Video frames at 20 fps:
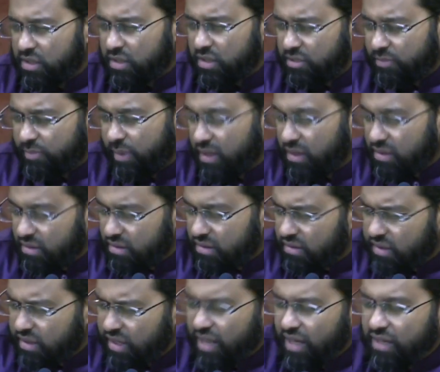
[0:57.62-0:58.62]
spend
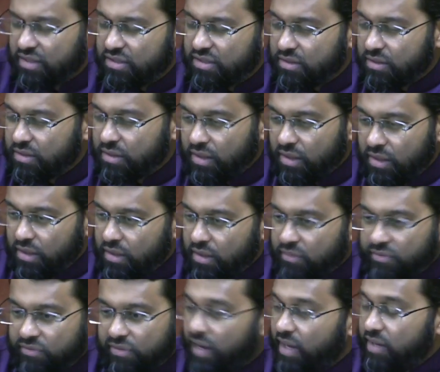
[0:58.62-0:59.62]
the next
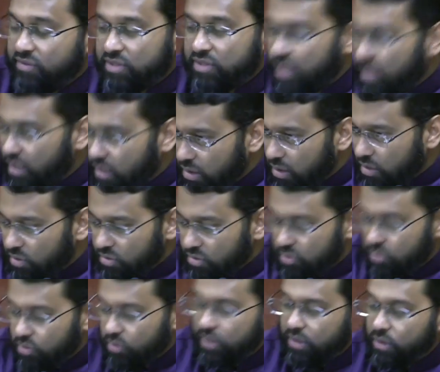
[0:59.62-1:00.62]
five, ten years
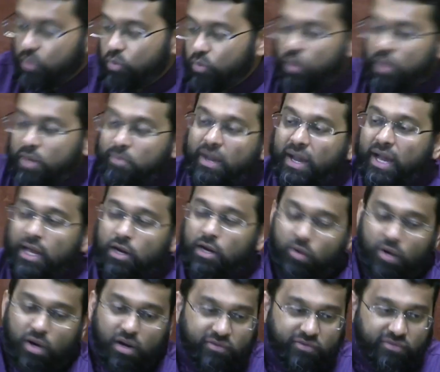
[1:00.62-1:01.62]
doing one
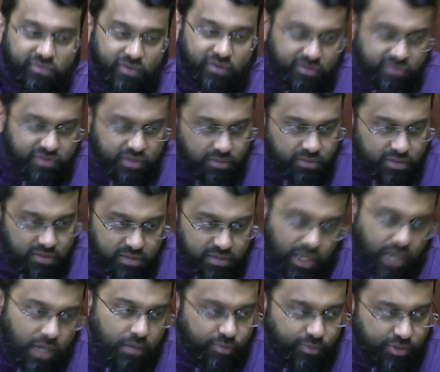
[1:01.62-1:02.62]
paragraph of some of the
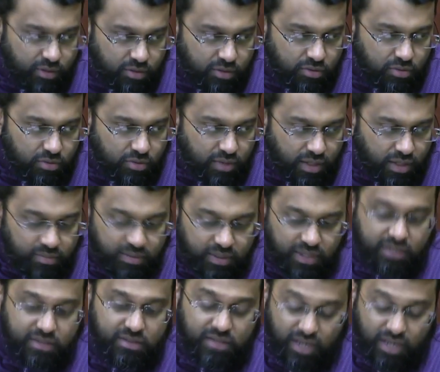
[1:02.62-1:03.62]
Sahaba, we could do that.
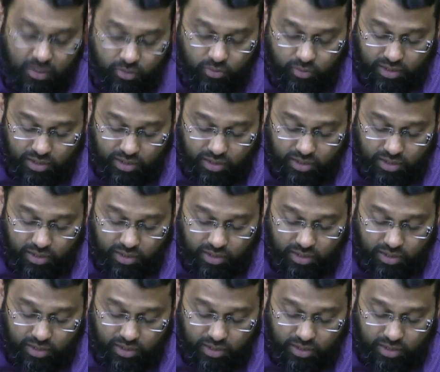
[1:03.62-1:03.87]
Because now we're